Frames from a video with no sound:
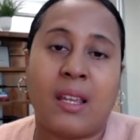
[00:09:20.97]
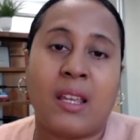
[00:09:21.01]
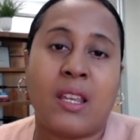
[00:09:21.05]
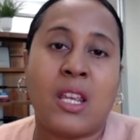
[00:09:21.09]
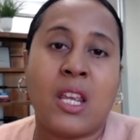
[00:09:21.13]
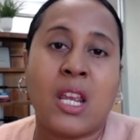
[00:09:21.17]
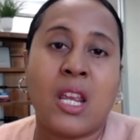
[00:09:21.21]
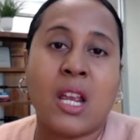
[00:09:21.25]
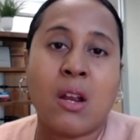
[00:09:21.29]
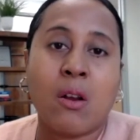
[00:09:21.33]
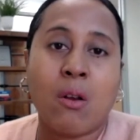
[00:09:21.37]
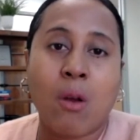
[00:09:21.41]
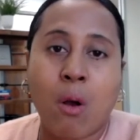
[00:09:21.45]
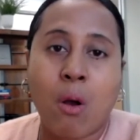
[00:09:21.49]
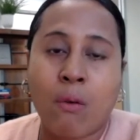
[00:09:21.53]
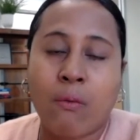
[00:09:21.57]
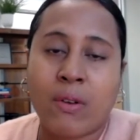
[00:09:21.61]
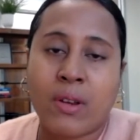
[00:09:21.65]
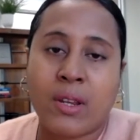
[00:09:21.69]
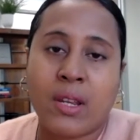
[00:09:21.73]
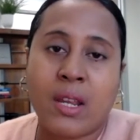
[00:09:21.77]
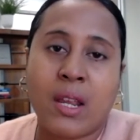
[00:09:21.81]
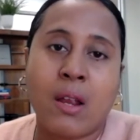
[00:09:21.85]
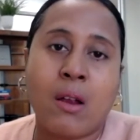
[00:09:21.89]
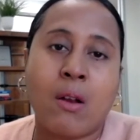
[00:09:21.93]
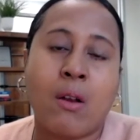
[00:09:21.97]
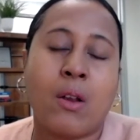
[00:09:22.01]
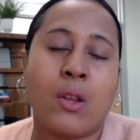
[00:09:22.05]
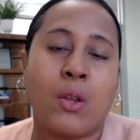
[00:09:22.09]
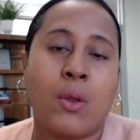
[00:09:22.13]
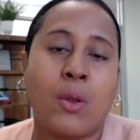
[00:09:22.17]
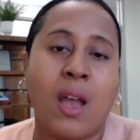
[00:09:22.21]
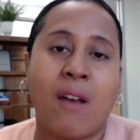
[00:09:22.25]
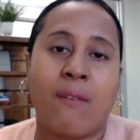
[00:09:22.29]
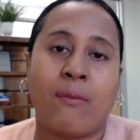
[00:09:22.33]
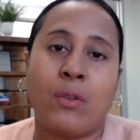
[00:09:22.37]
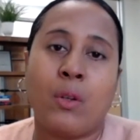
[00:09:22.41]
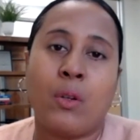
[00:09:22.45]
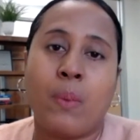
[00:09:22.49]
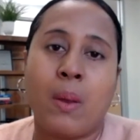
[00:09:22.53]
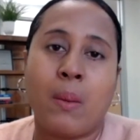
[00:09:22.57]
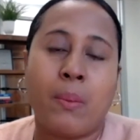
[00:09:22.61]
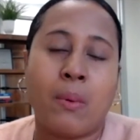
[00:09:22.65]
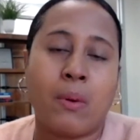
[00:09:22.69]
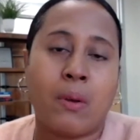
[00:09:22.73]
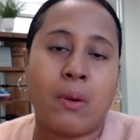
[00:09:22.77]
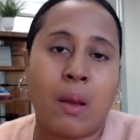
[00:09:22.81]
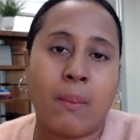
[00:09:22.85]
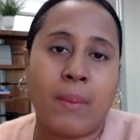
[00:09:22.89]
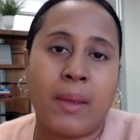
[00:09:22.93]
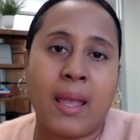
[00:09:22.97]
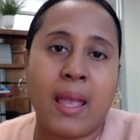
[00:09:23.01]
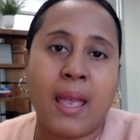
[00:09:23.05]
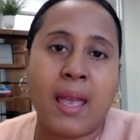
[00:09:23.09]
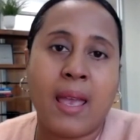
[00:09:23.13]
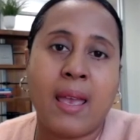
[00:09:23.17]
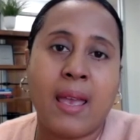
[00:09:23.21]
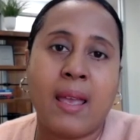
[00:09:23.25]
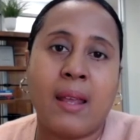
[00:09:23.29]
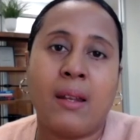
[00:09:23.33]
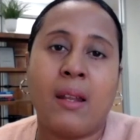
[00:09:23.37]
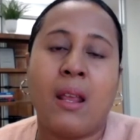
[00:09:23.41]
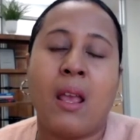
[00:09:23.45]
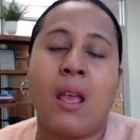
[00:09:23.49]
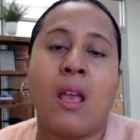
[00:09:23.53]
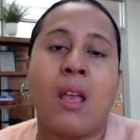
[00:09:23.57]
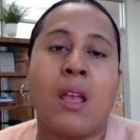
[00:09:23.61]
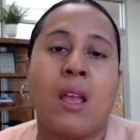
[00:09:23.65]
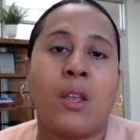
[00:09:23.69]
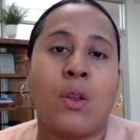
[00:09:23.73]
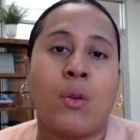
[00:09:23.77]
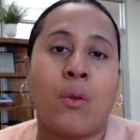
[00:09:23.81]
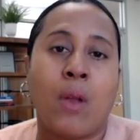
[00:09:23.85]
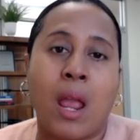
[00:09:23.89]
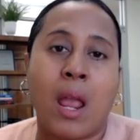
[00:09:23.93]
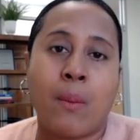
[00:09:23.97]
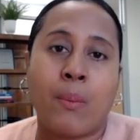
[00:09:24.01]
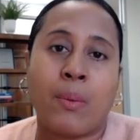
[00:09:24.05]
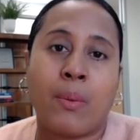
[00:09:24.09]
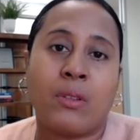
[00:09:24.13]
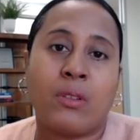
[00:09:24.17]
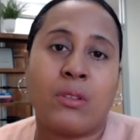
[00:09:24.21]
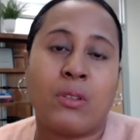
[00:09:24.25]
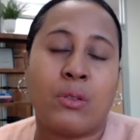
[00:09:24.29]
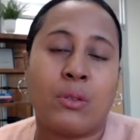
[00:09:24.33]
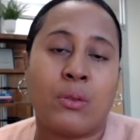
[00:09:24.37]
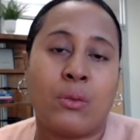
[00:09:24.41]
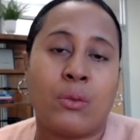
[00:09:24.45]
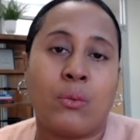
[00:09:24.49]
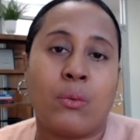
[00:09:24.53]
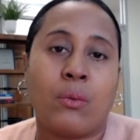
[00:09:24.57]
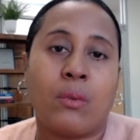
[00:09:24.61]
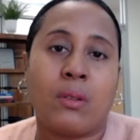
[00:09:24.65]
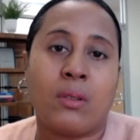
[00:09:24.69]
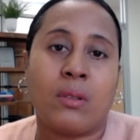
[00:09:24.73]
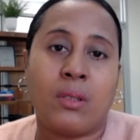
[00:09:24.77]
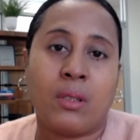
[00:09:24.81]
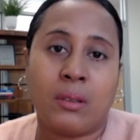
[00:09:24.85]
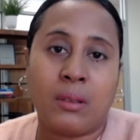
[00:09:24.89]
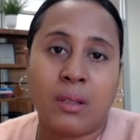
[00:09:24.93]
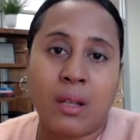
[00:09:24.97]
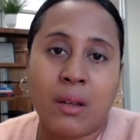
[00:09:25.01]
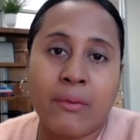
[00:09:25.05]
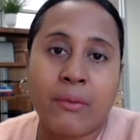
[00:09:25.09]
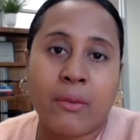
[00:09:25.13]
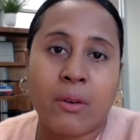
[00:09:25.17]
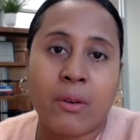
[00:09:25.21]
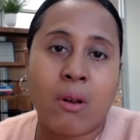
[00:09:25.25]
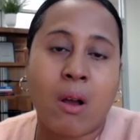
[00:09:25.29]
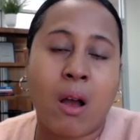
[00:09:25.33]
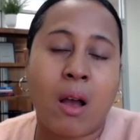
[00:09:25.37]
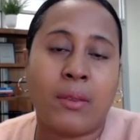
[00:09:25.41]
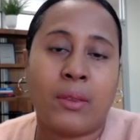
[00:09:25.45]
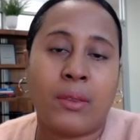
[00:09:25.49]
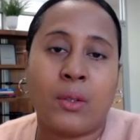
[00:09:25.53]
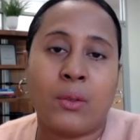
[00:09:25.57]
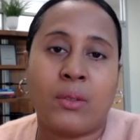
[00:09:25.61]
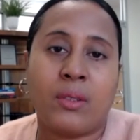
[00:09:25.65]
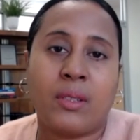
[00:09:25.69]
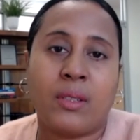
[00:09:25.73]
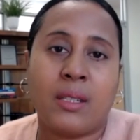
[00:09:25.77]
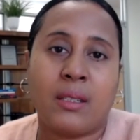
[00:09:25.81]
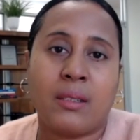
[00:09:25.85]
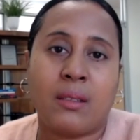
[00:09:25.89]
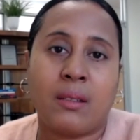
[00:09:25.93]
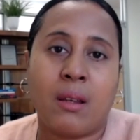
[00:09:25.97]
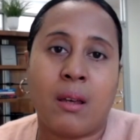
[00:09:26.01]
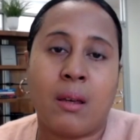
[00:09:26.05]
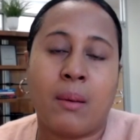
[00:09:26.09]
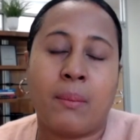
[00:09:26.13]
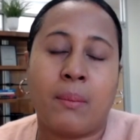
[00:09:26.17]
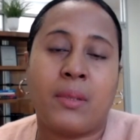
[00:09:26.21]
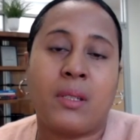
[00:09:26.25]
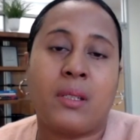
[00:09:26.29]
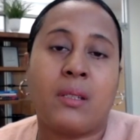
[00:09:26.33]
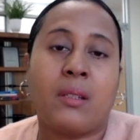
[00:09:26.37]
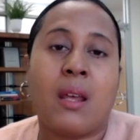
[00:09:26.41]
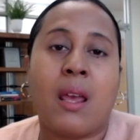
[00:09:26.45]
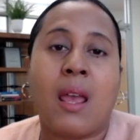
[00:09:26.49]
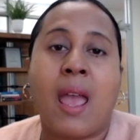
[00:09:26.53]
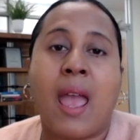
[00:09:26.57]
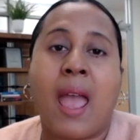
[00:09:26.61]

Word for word: Year over year, you have new people coming in, you're able to deliver on those systems,